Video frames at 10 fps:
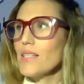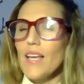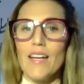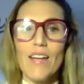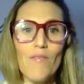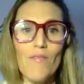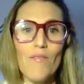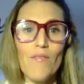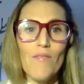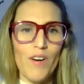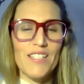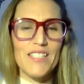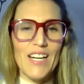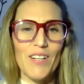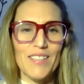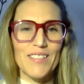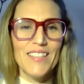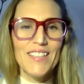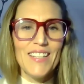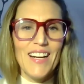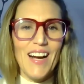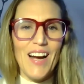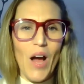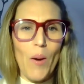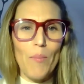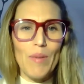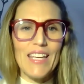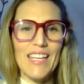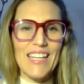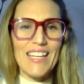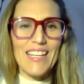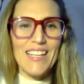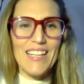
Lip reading: And in fact, our friend Darren McKee